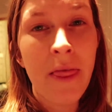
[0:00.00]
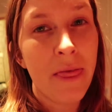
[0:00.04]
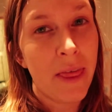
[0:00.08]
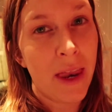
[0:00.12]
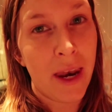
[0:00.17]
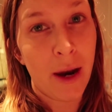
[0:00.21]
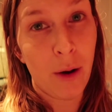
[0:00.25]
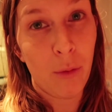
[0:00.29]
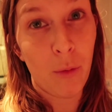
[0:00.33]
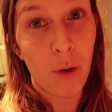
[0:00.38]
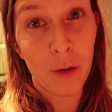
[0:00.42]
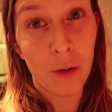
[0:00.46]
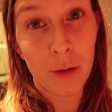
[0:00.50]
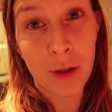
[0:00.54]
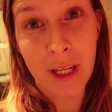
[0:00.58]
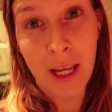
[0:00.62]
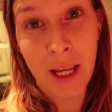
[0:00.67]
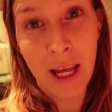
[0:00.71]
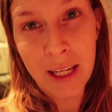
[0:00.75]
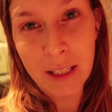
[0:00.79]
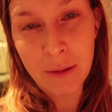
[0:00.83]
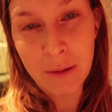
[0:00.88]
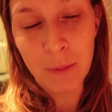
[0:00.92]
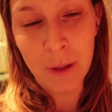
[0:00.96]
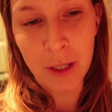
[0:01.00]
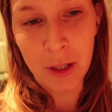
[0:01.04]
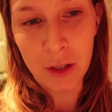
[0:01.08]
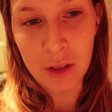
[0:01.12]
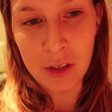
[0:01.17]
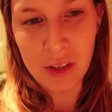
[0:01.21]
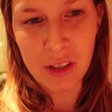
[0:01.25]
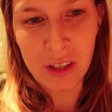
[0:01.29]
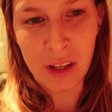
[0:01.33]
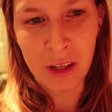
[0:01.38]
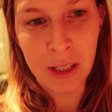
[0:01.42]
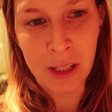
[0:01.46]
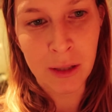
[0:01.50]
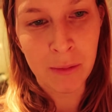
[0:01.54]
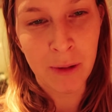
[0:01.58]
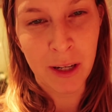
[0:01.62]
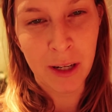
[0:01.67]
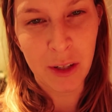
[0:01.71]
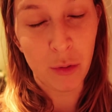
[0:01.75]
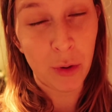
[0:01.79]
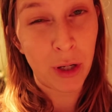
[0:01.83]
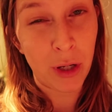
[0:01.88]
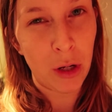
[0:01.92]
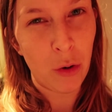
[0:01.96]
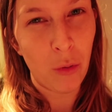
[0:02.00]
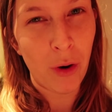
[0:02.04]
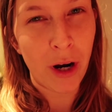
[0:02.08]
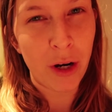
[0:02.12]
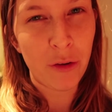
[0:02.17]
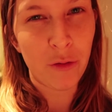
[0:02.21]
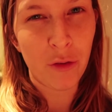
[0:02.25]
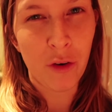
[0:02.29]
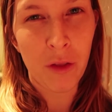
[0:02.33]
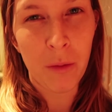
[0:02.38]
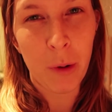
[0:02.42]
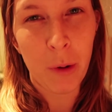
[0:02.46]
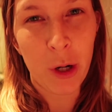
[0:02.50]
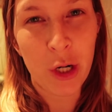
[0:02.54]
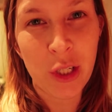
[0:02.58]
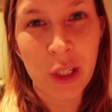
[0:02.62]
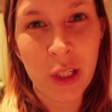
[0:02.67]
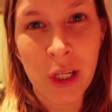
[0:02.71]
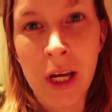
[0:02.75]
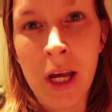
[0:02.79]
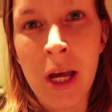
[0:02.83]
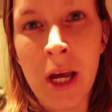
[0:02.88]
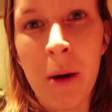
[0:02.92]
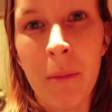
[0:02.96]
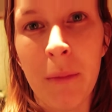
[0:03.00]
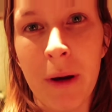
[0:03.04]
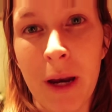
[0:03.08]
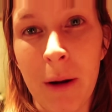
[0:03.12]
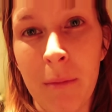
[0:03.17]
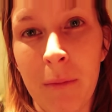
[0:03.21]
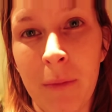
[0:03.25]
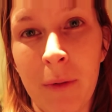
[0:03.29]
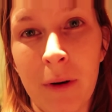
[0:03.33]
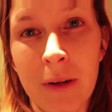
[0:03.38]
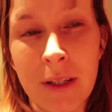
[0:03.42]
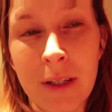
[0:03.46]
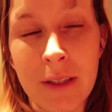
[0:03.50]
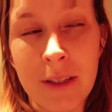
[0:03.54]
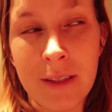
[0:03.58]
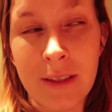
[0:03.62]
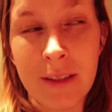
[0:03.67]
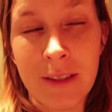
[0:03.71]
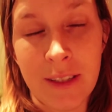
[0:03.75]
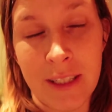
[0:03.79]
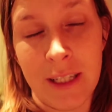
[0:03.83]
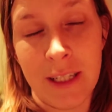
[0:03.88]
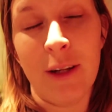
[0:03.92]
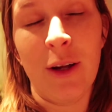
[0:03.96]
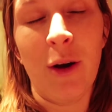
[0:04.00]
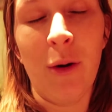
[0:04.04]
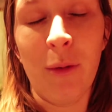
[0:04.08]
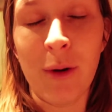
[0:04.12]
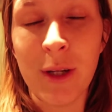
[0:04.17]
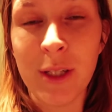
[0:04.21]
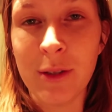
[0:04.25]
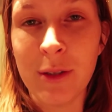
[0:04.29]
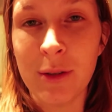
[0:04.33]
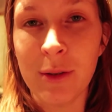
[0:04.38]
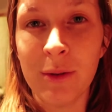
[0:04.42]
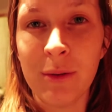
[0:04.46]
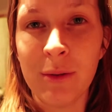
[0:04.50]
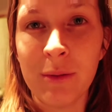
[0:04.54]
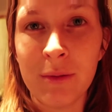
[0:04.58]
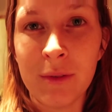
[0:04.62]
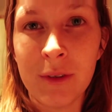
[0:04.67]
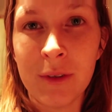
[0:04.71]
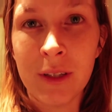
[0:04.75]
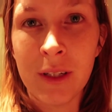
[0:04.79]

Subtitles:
that I won't get because I'm not really right for the part, but I'm still going to